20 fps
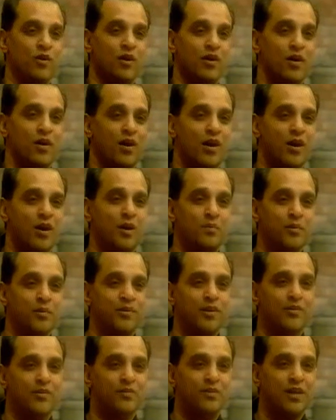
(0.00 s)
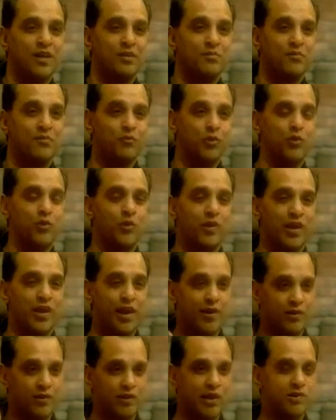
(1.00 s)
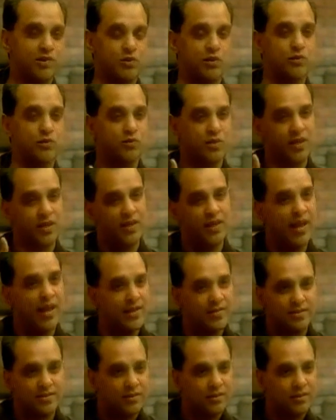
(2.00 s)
a couple of thousand times before you graduate to saying yes?